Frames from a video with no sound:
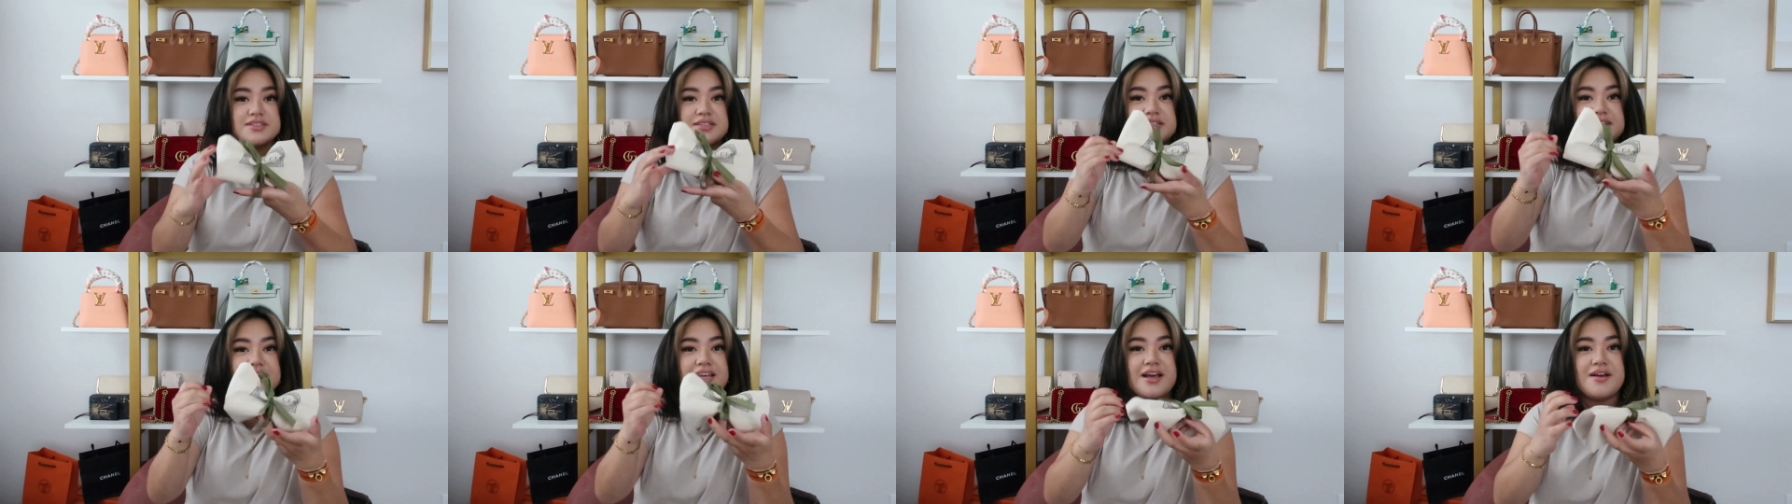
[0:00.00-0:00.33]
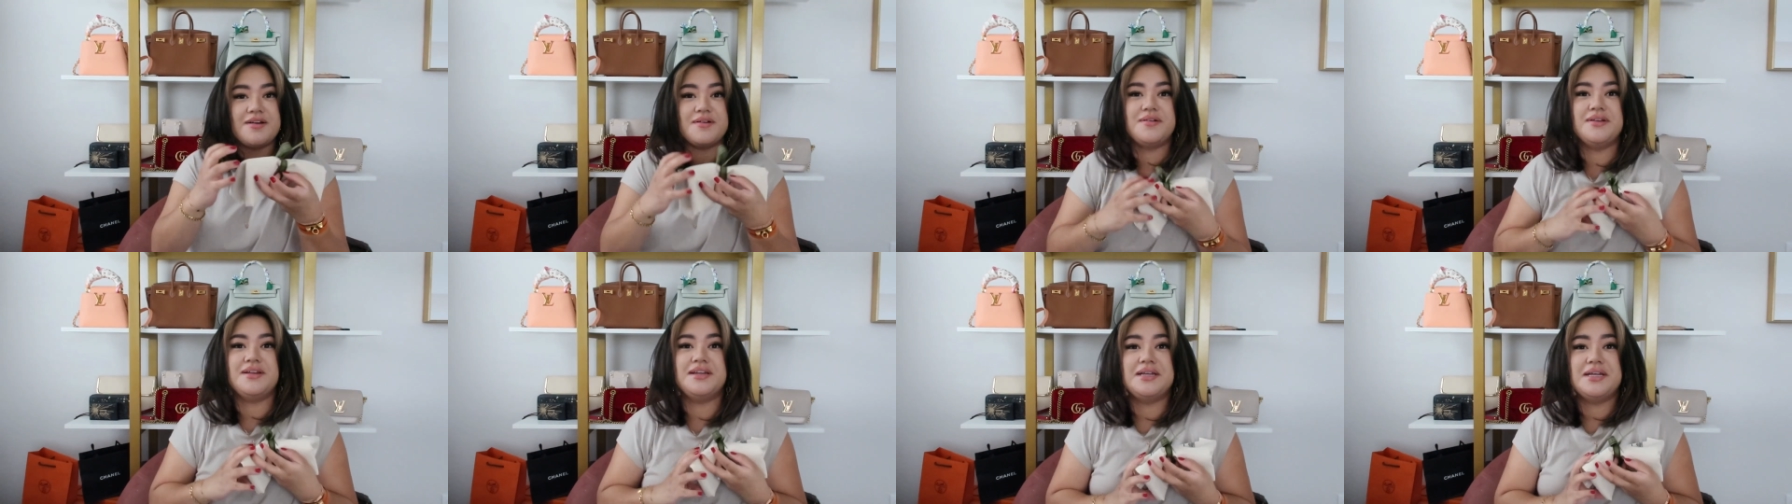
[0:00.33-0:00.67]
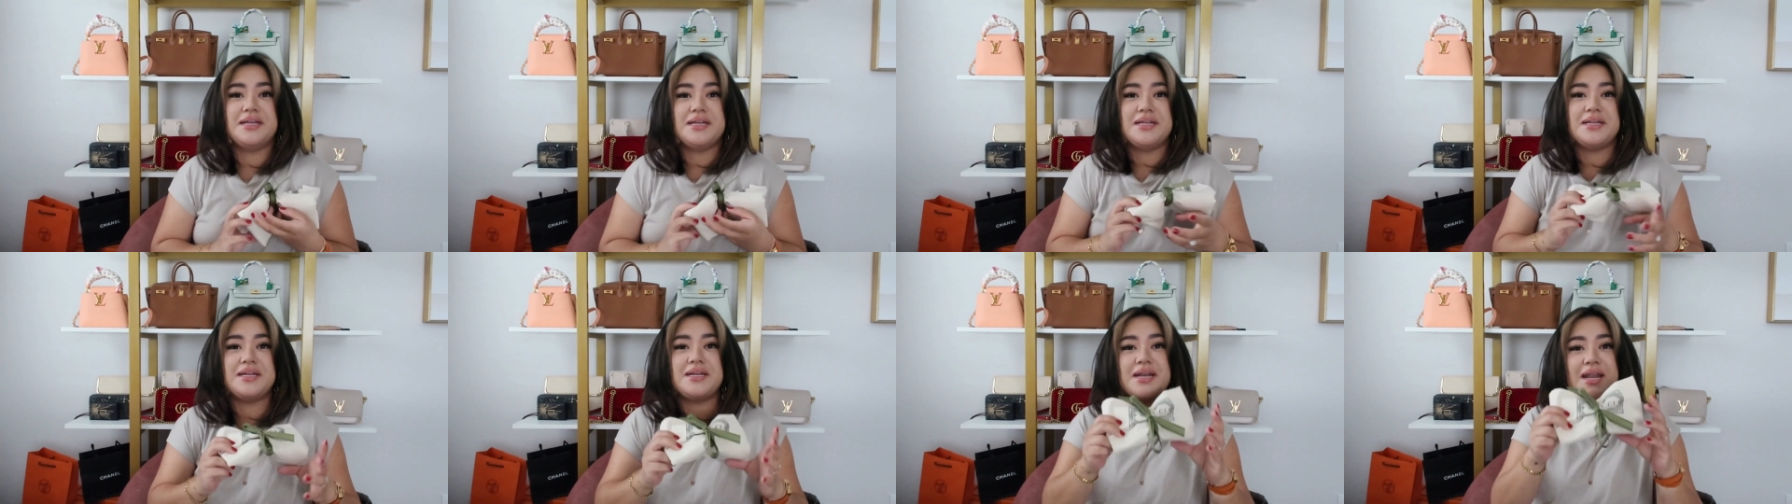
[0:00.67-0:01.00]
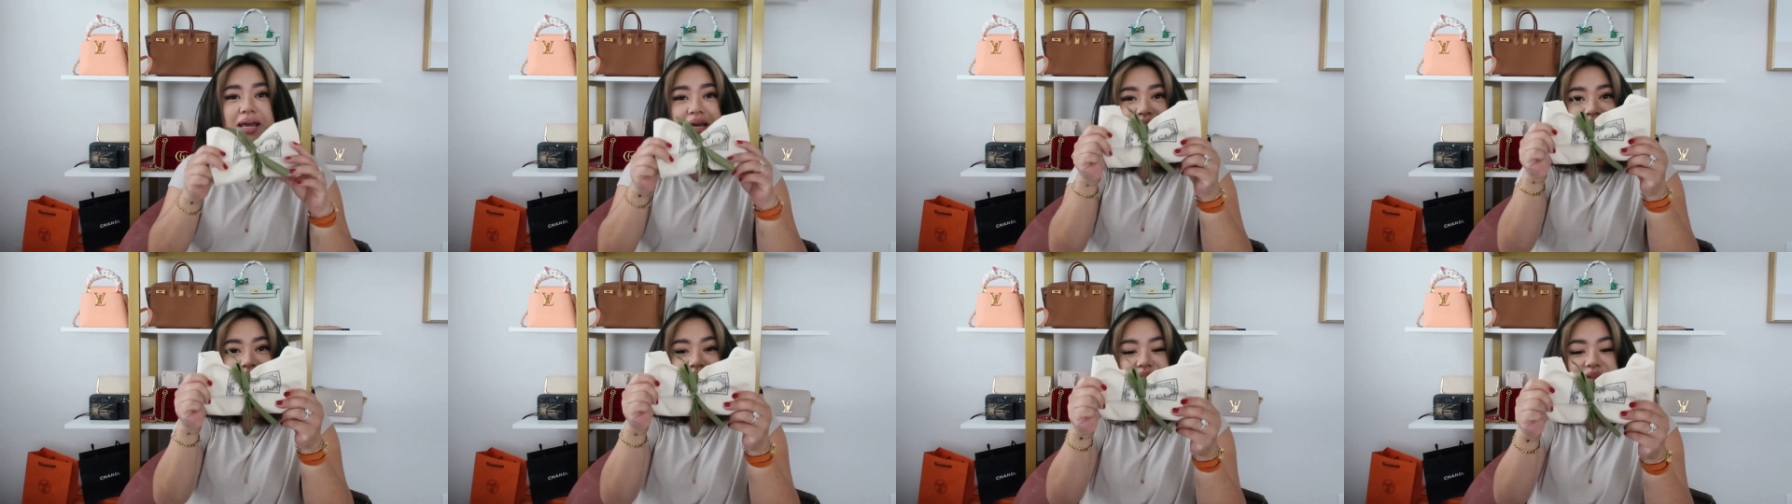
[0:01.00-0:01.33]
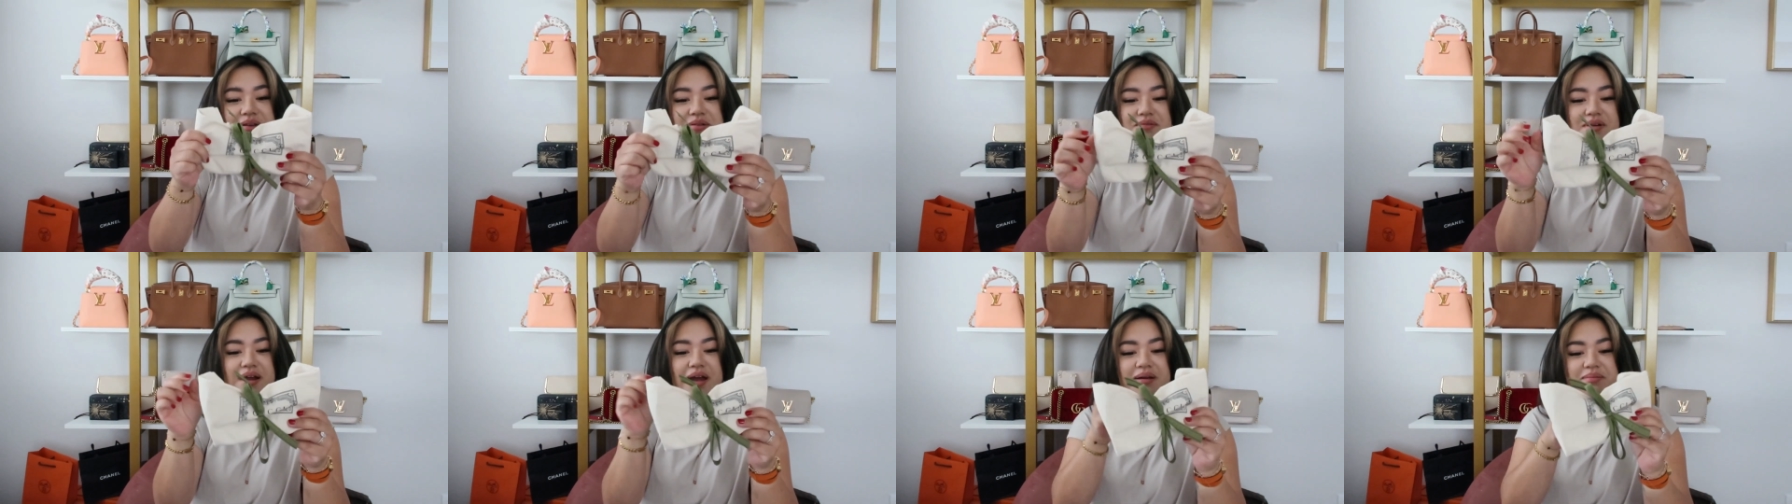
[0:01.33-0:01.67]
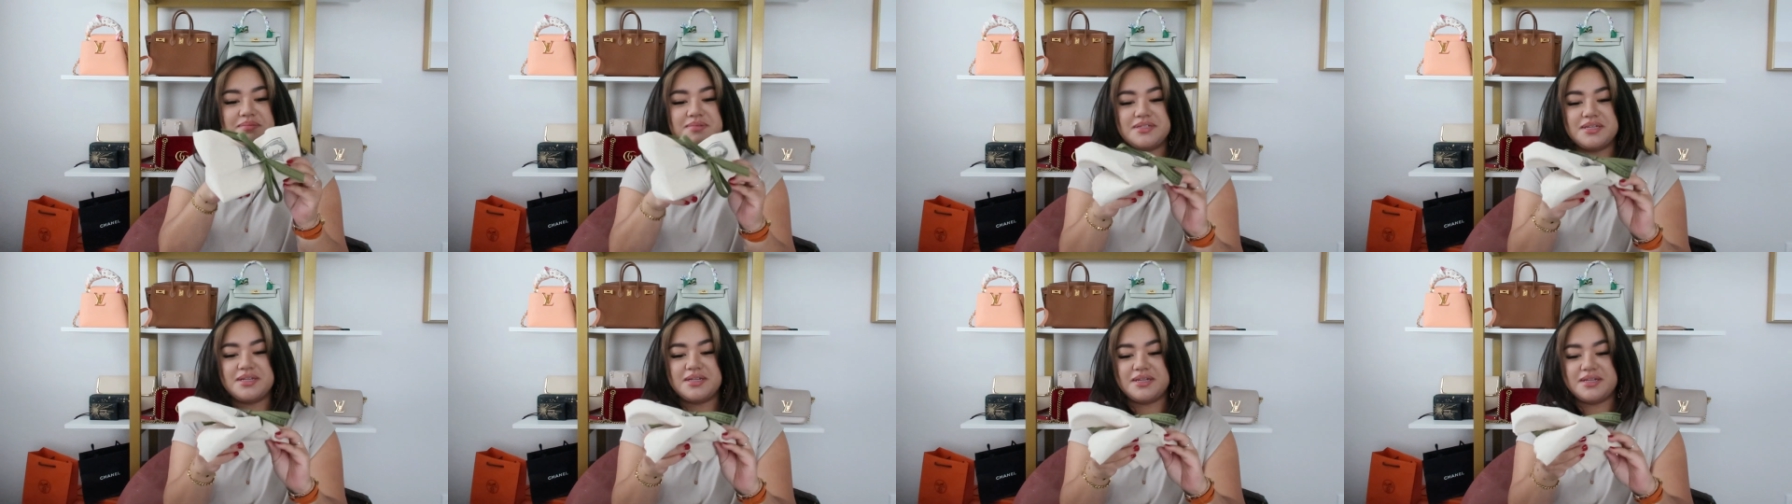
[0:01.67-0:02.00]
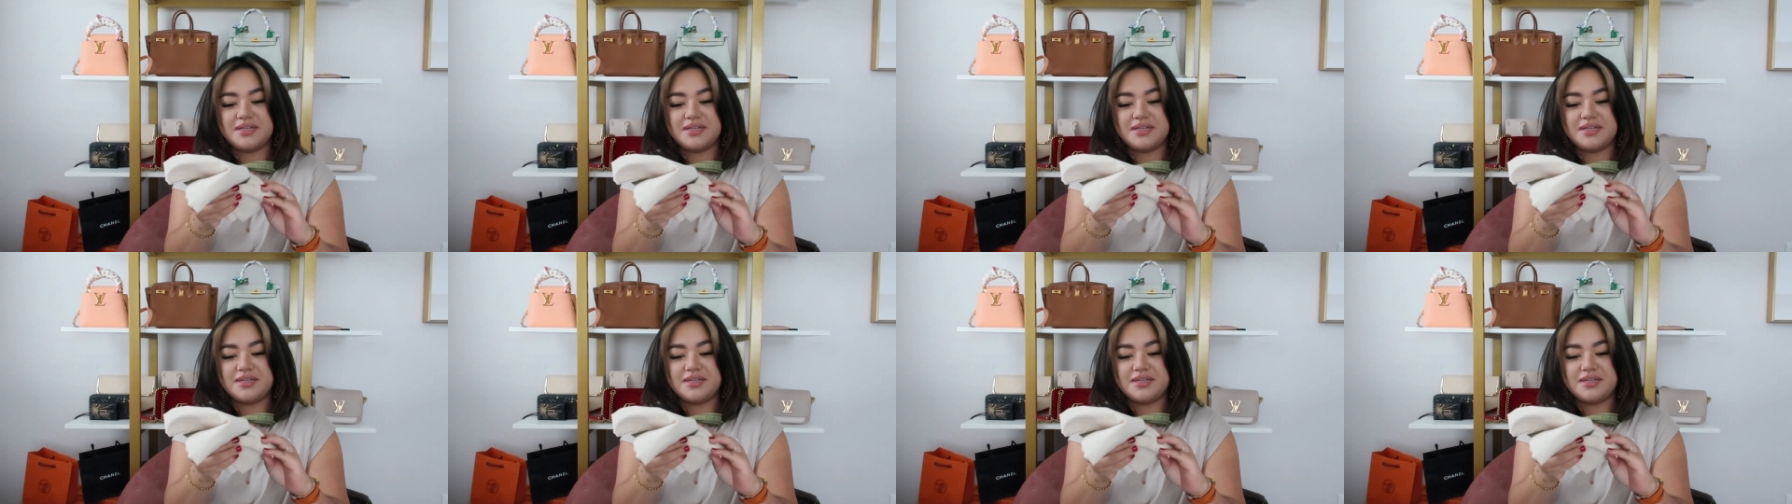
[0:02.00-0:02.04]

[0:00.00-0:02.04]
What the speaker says: Look how nicely wrapped it